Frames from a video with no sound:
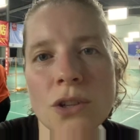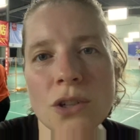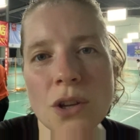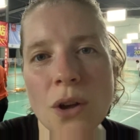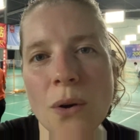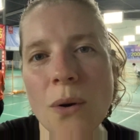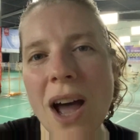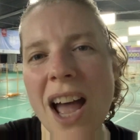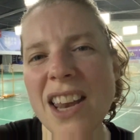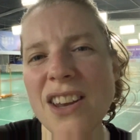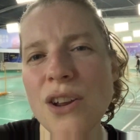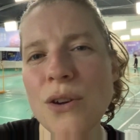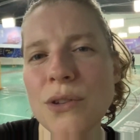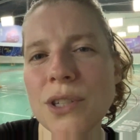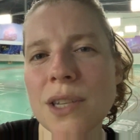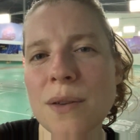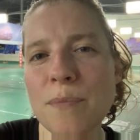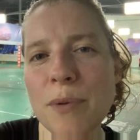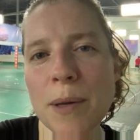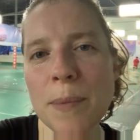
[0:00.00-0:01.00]
So I know
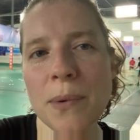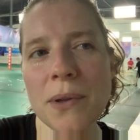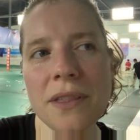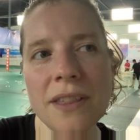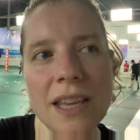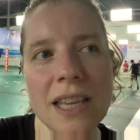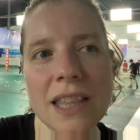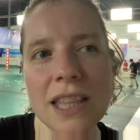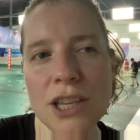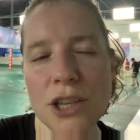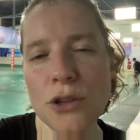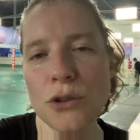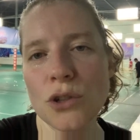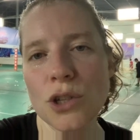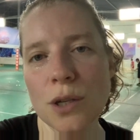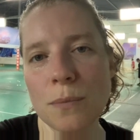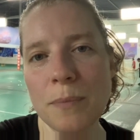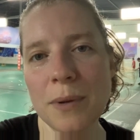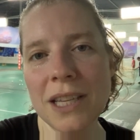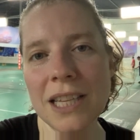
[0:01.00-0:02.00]
some people think that you
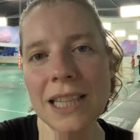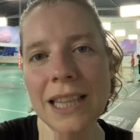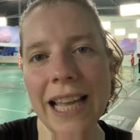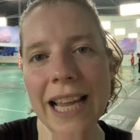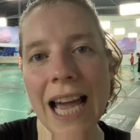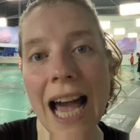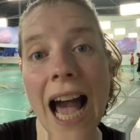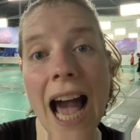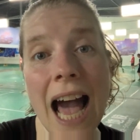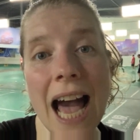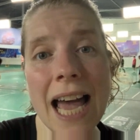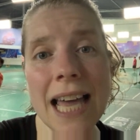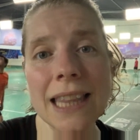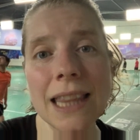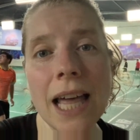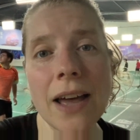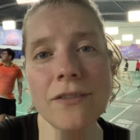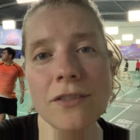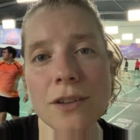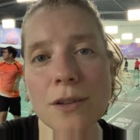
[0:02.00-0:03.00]
should be at like a high
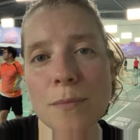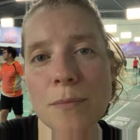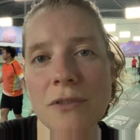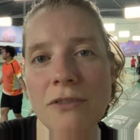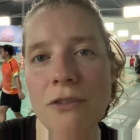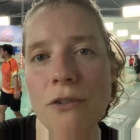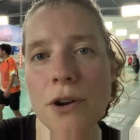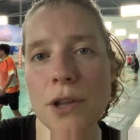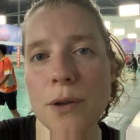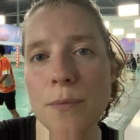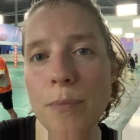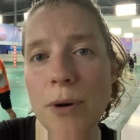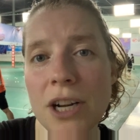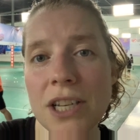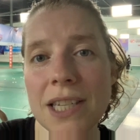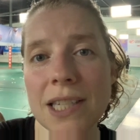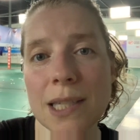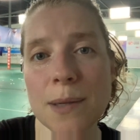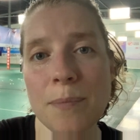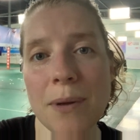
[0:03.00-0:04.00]
level before you
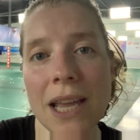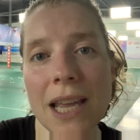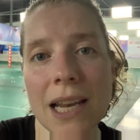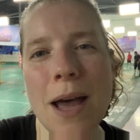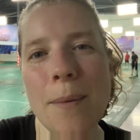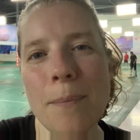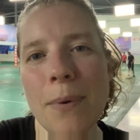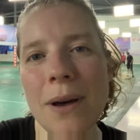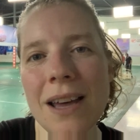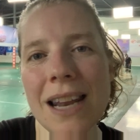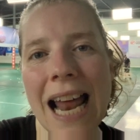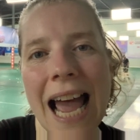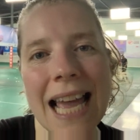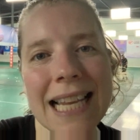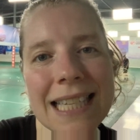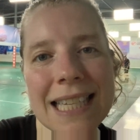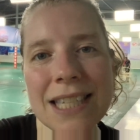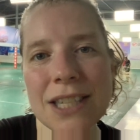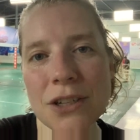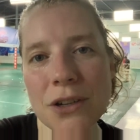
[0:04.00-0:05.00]
participate, but I
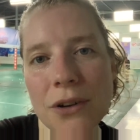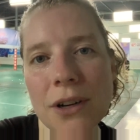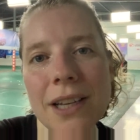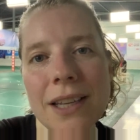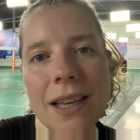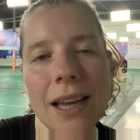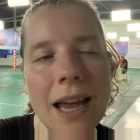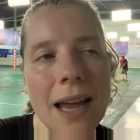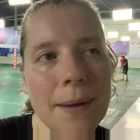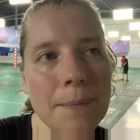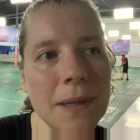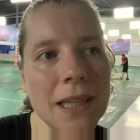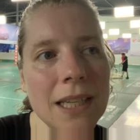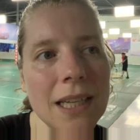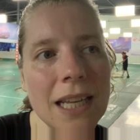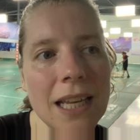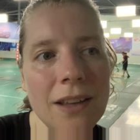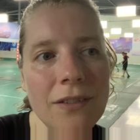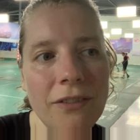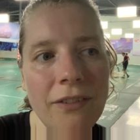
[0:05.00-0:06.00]
disagree. I
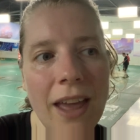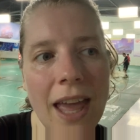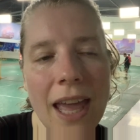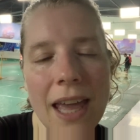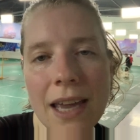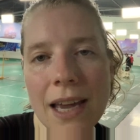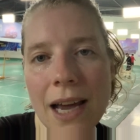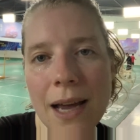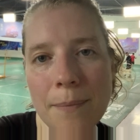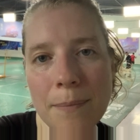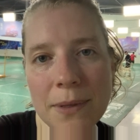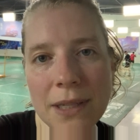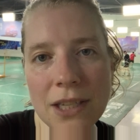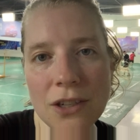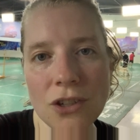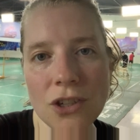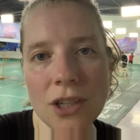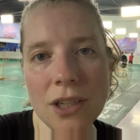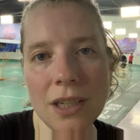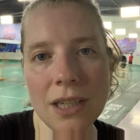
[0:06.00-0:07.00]
mean, if a
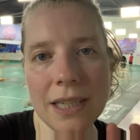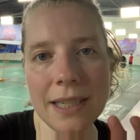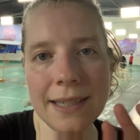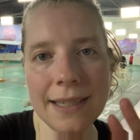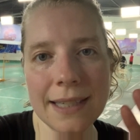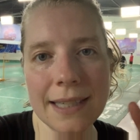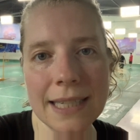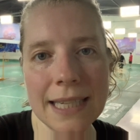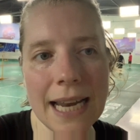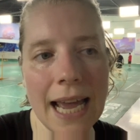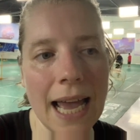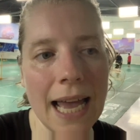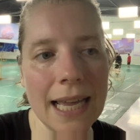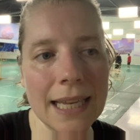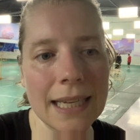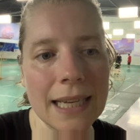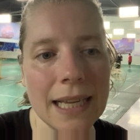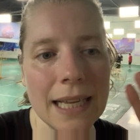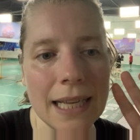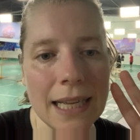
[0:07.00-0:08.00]
competition is not
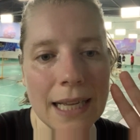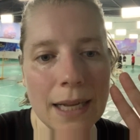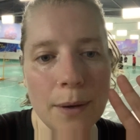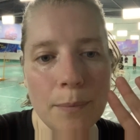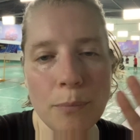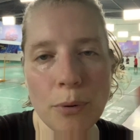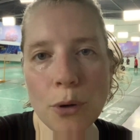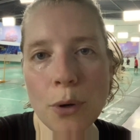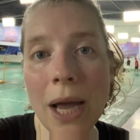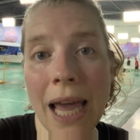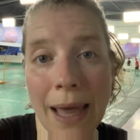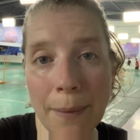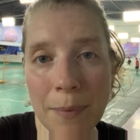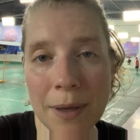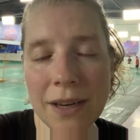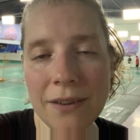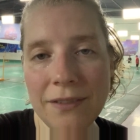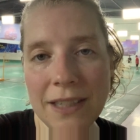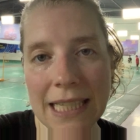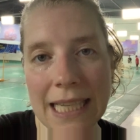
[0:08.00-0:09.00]

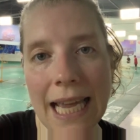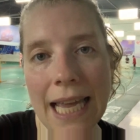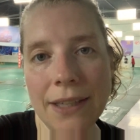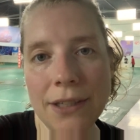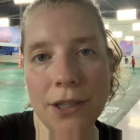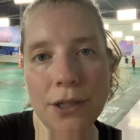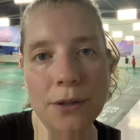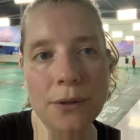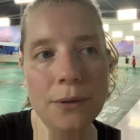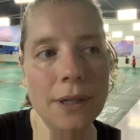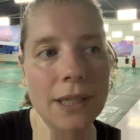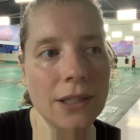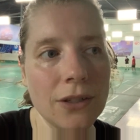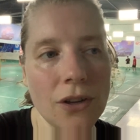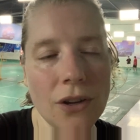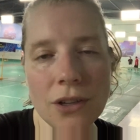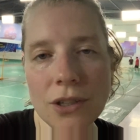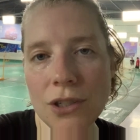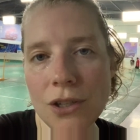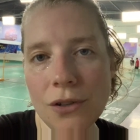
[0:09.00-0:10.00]
prohibitive to get to, as
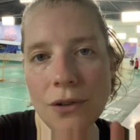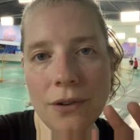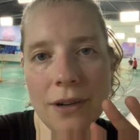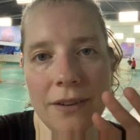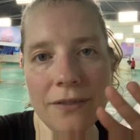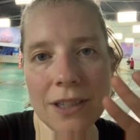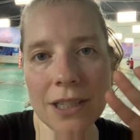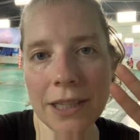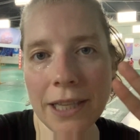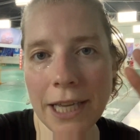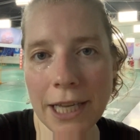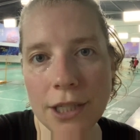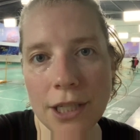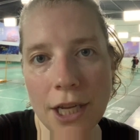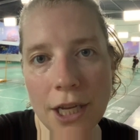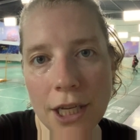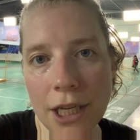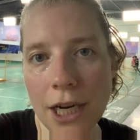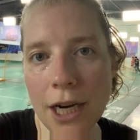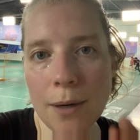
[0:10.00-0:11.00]
long as you don't have to like
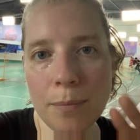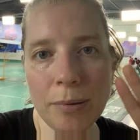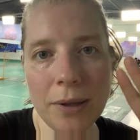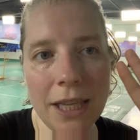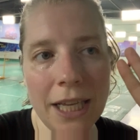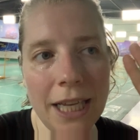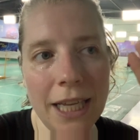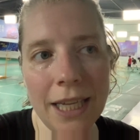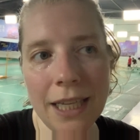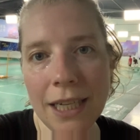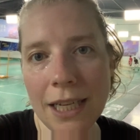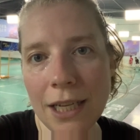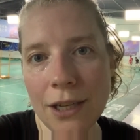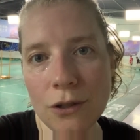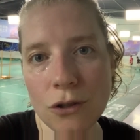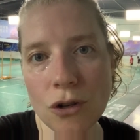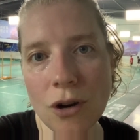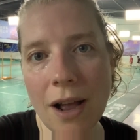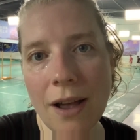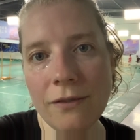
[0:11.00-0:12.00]
take an airplane
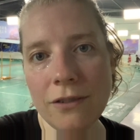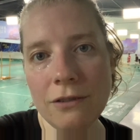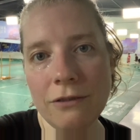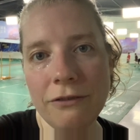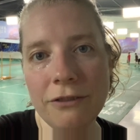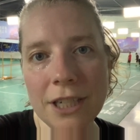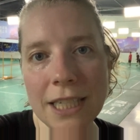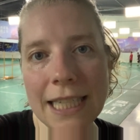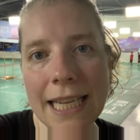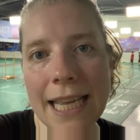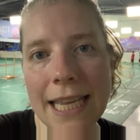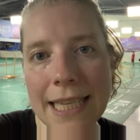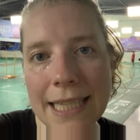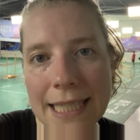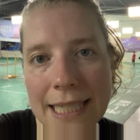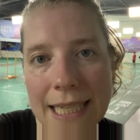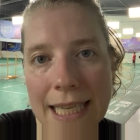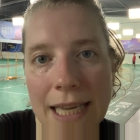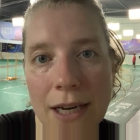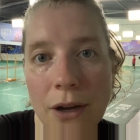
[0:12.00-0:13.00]
and travel for
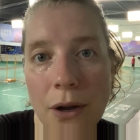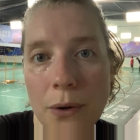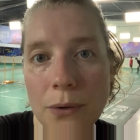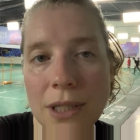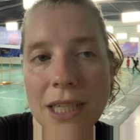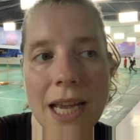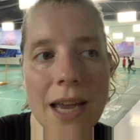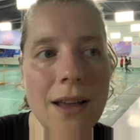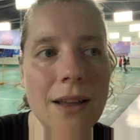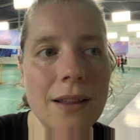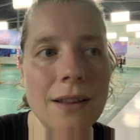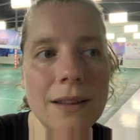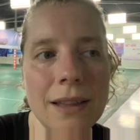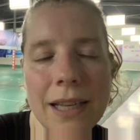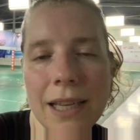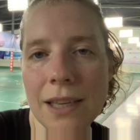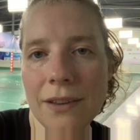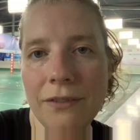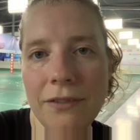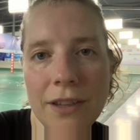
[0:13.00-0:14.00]
days and get a hotel,
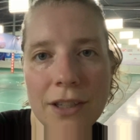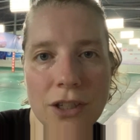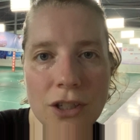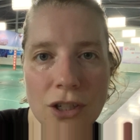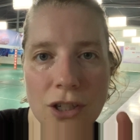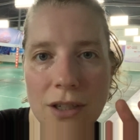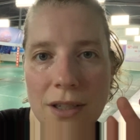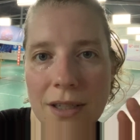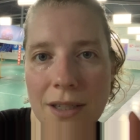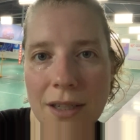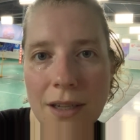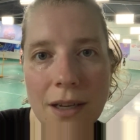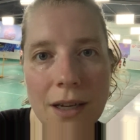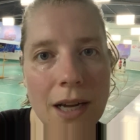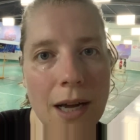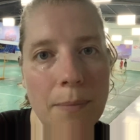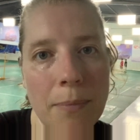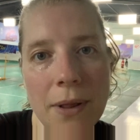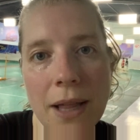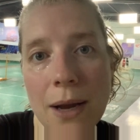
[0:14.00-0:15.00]
like if it's just a
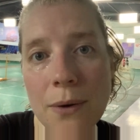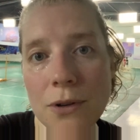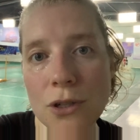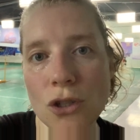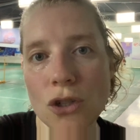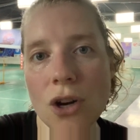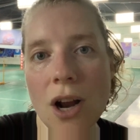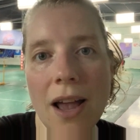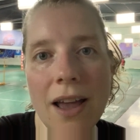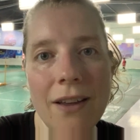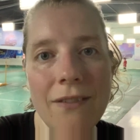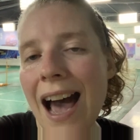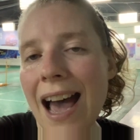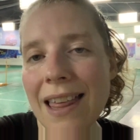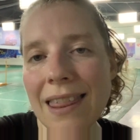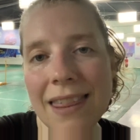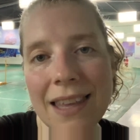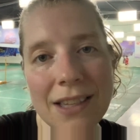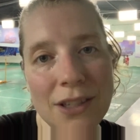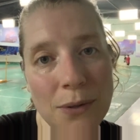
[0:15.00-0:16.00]
couple hours drive, I
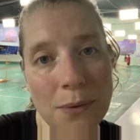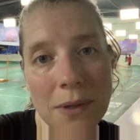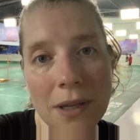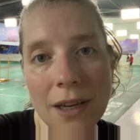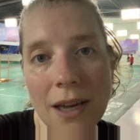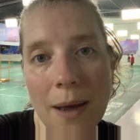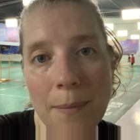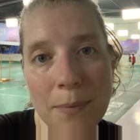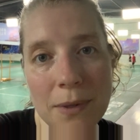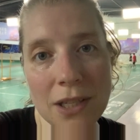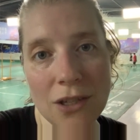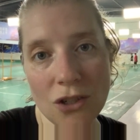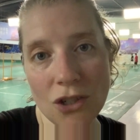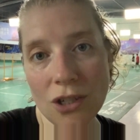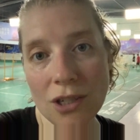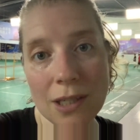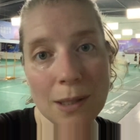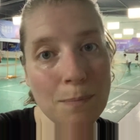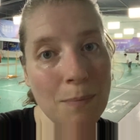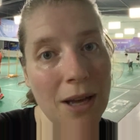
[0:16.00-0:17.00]
think doing a
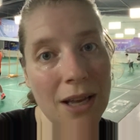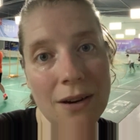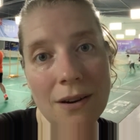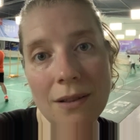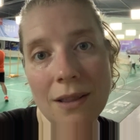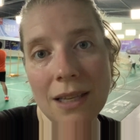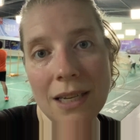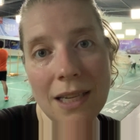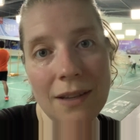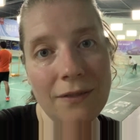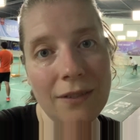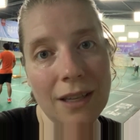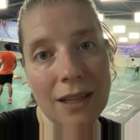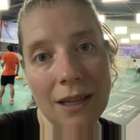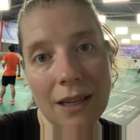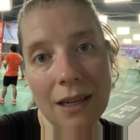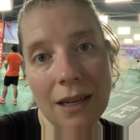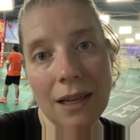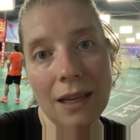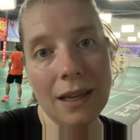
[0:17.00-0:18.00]
competition is better than
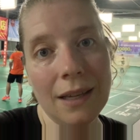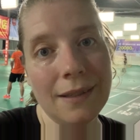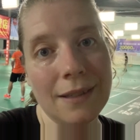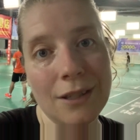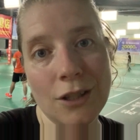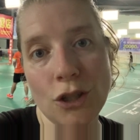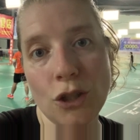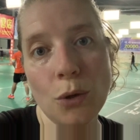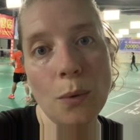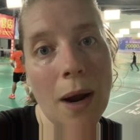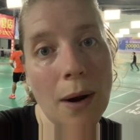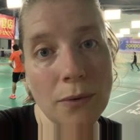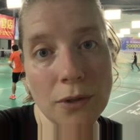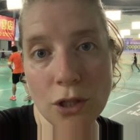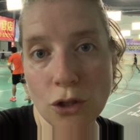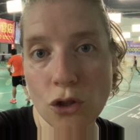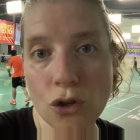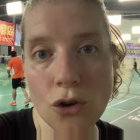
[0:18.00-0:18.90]
even 2 hours of